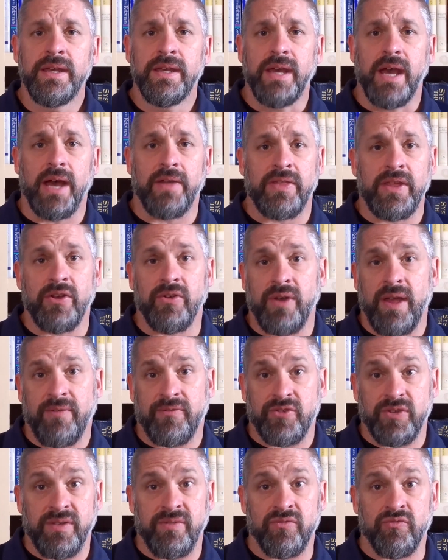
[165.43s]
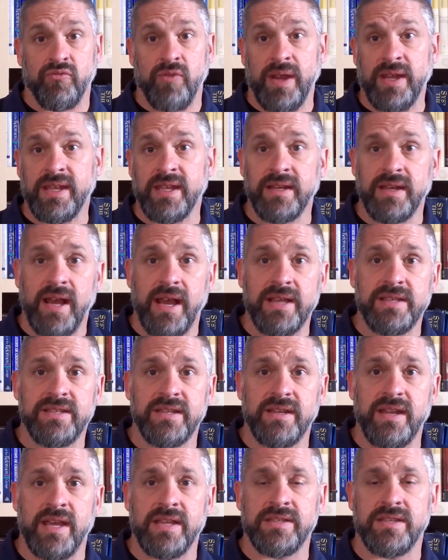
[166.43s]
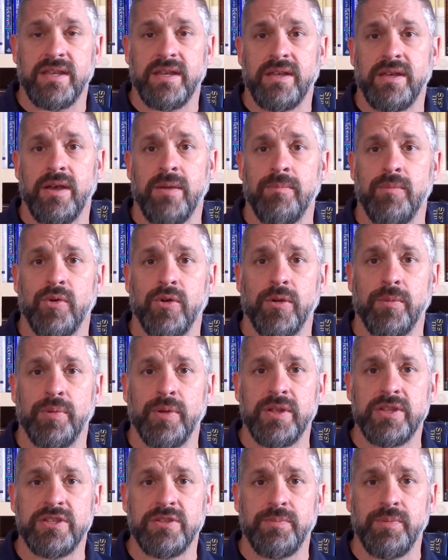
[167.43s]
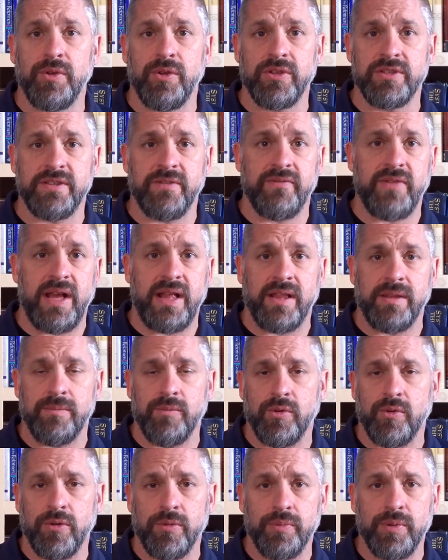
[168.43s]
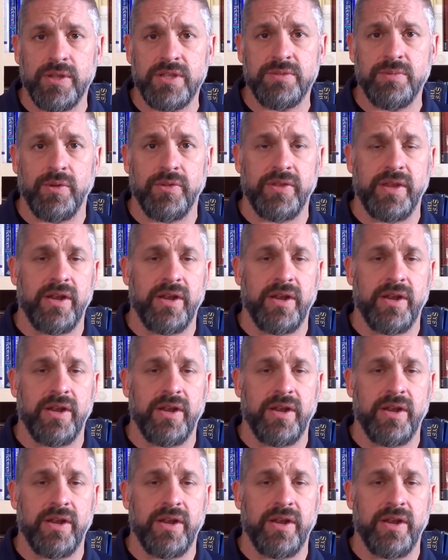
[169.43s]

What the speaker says: They don't have to even recognize it as a moral principle, as a valid moral principle.